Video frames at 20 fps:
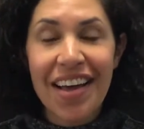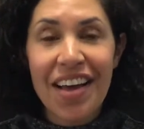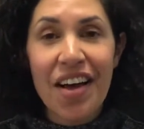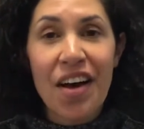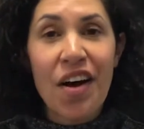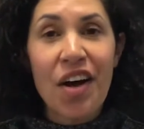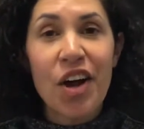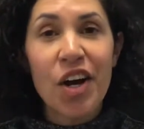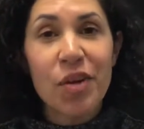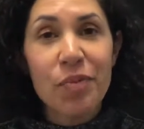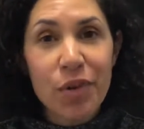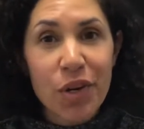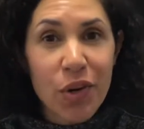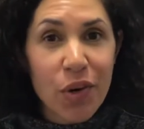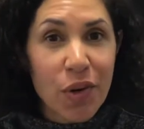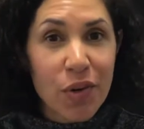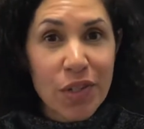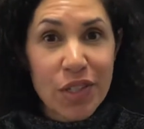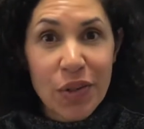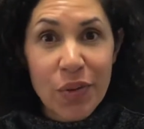I hope you're
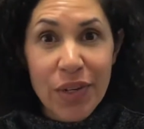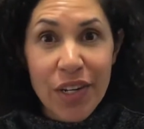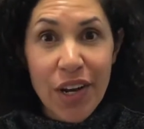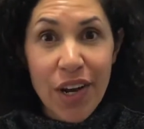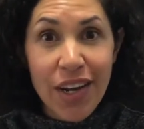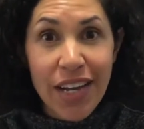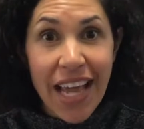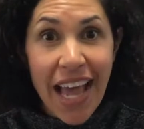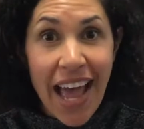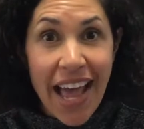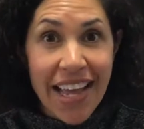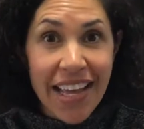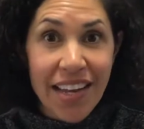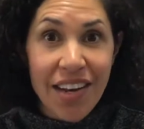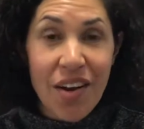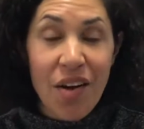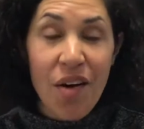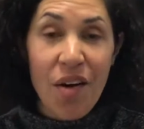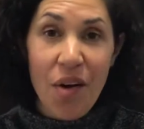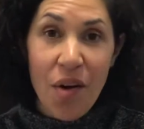all doing okay at
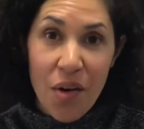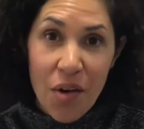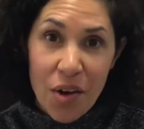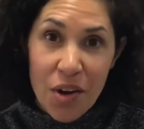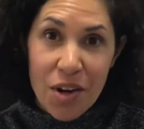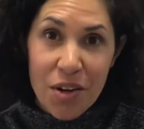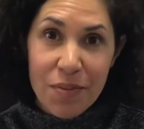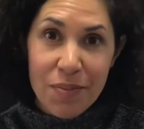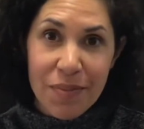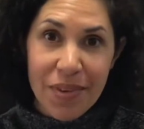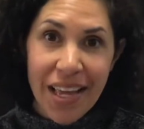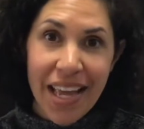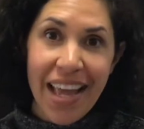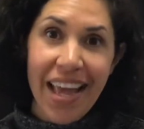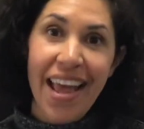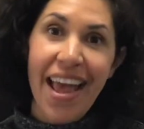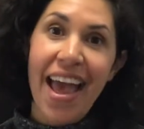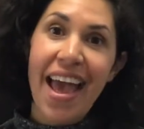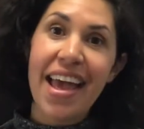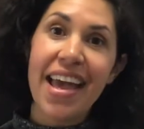home,
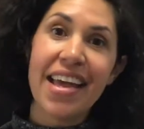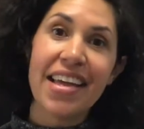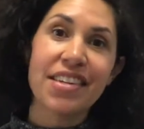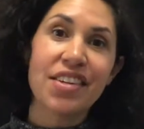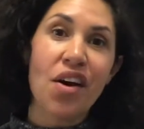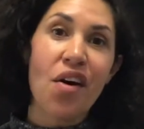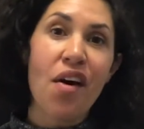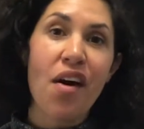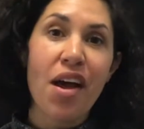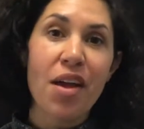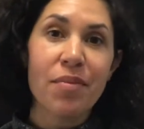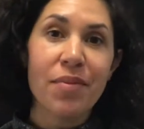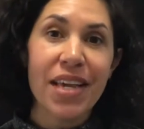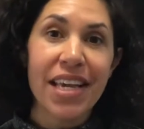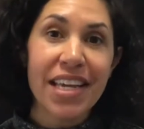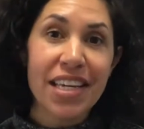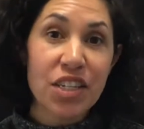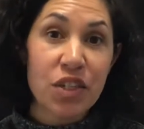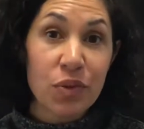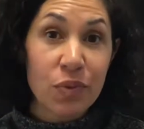and I'm
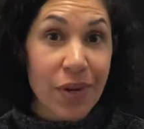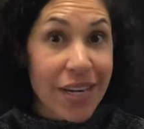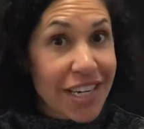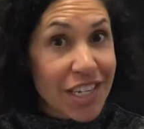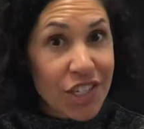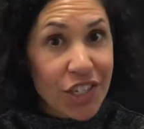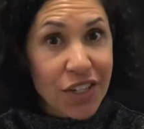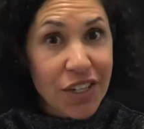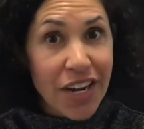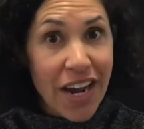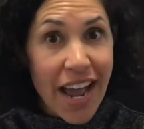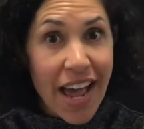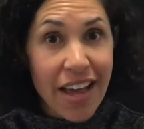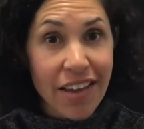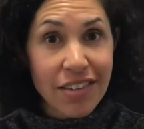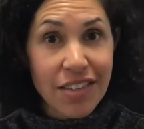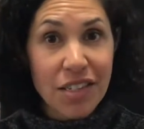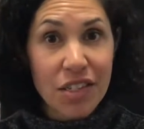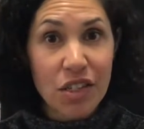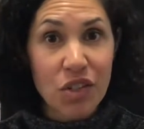here to read you our
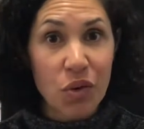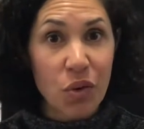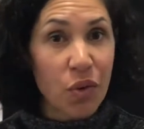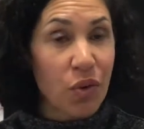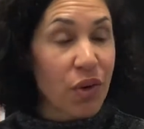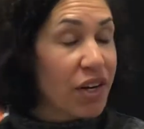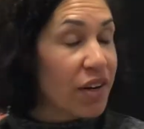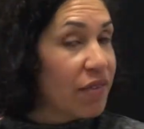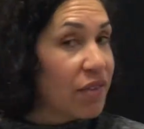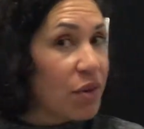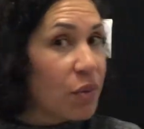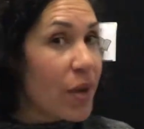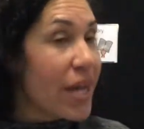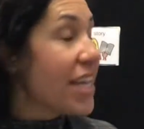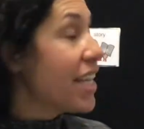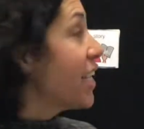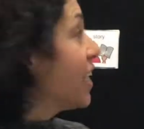story of the week.